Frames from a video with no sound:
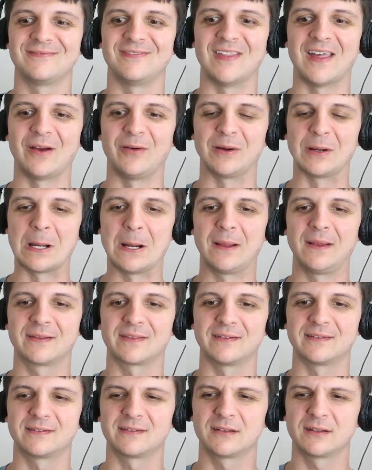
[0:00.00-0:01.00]
There we go. I like
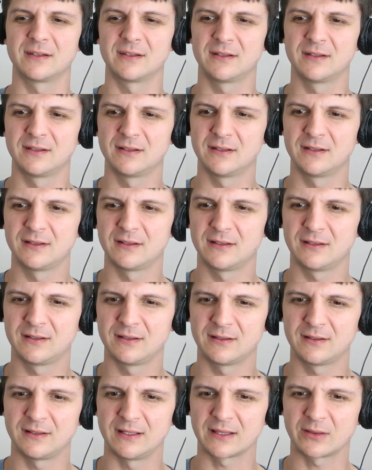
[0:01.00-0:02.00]
this. I
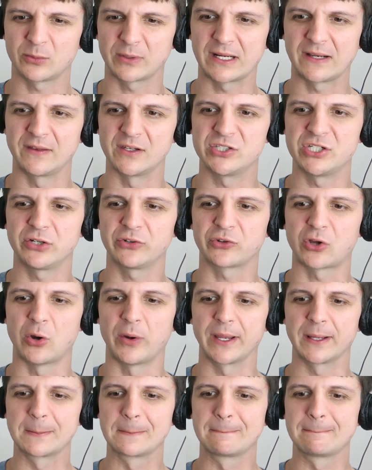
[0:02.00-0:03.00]
like that we're getting the cheers
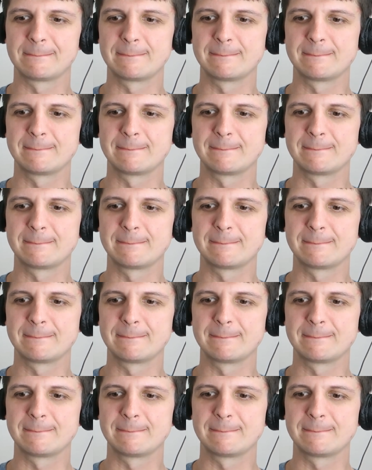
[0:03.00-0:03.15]
going.